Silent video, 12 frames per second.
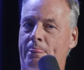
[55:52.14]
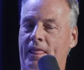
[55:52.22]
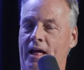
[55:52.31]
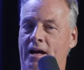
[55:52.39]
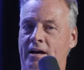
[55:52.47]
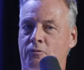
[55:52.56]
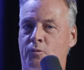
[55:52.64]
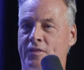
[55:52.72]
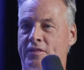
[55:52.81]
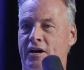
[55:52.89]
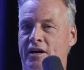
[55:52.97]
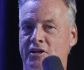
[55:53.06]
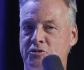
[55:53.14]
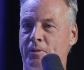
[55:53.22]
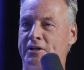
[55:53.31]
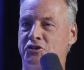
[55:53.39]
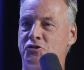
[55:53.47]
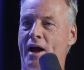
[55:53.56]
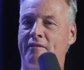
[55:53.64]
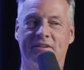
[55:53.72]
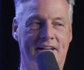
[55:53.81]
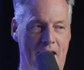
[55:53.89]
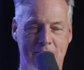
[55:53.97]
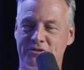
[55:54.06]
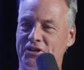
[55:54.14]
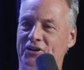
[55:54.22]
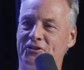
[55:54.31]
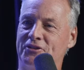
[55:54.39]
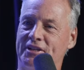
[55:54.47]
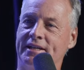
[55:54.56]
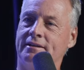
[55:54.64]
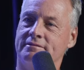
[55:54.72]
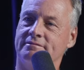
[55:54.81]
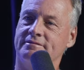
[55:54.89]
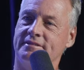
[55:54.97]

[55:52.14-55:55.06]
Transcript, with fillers: uh, when the husband is traveling. Absolutely. Yeah,